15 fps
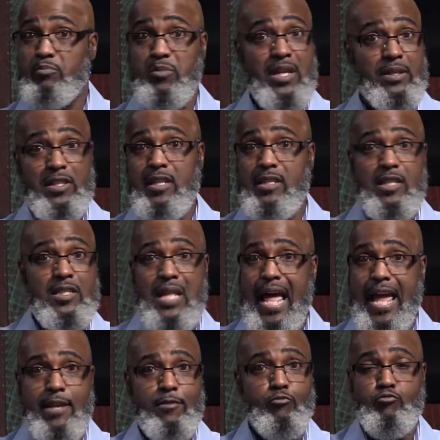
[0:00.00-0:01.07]
This is
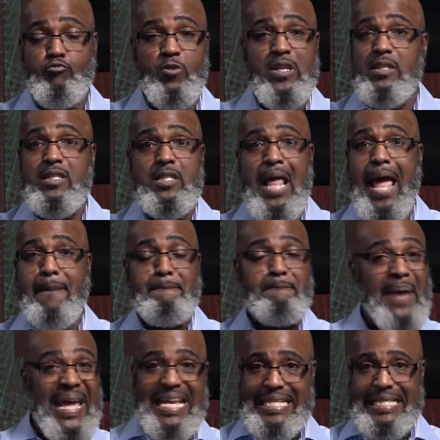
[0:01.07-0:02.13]
like
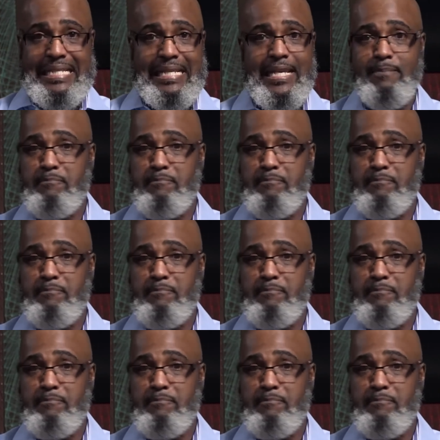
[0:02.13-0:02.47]
base.